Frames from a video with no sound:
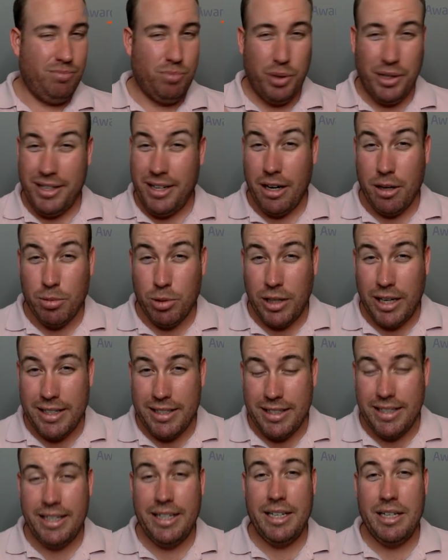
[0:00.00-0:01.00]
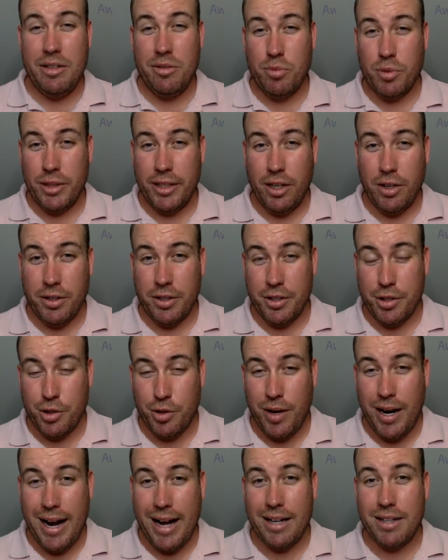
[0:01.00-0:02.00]
Pretty terrible IT, really hard to
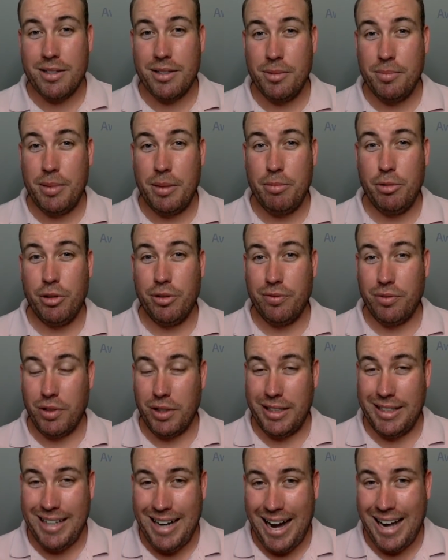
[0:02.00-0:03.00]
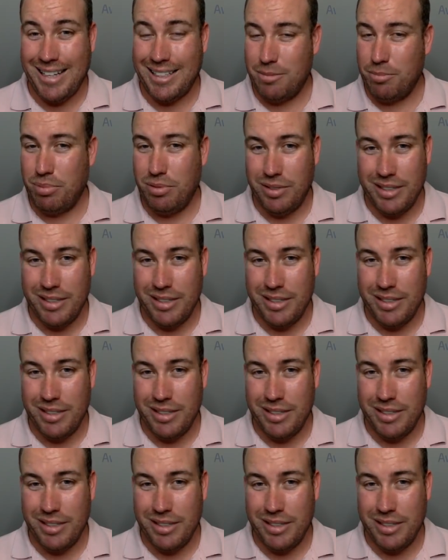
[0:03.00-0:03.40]
track. Some people have forgotten.